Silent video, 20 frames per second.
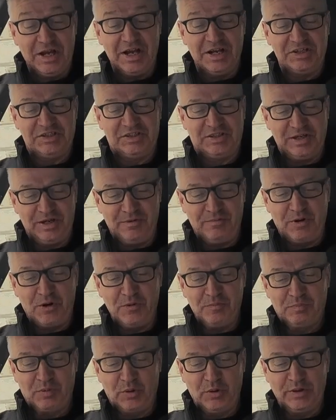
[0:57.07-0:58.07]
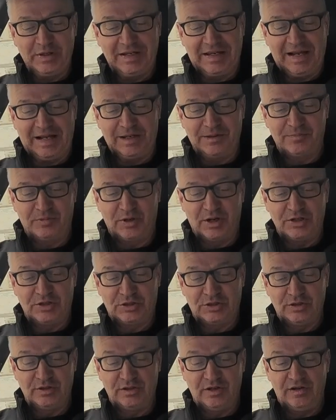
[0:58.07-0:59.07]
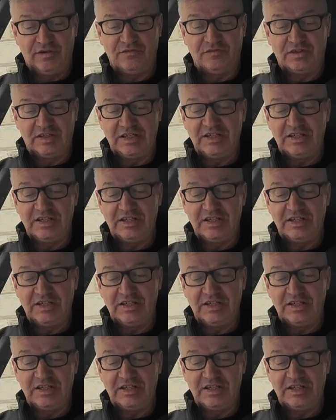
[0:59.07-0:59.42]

0-point calibration of